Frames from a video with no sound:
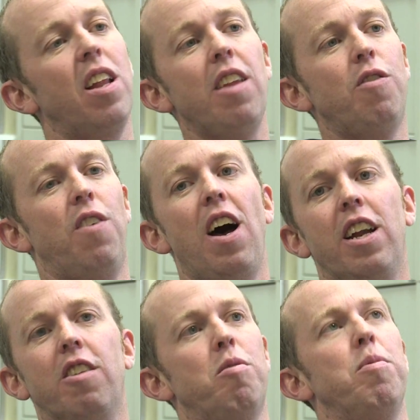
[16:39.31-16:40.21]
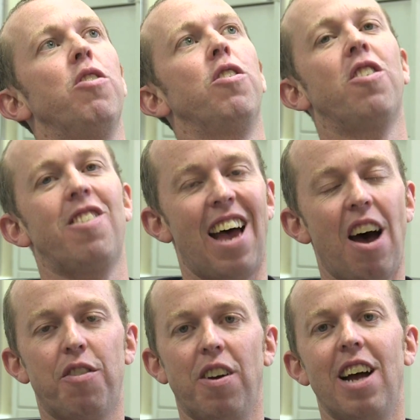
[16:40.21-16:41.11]
That's fine. It doesn't mean all the others
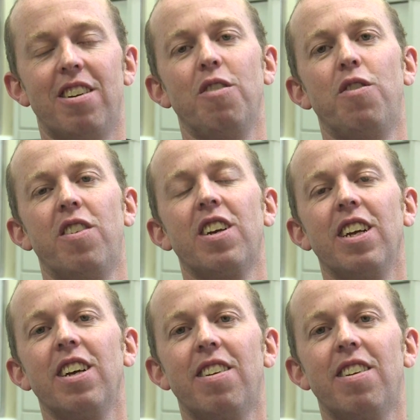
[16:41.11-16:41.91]
have to actually physically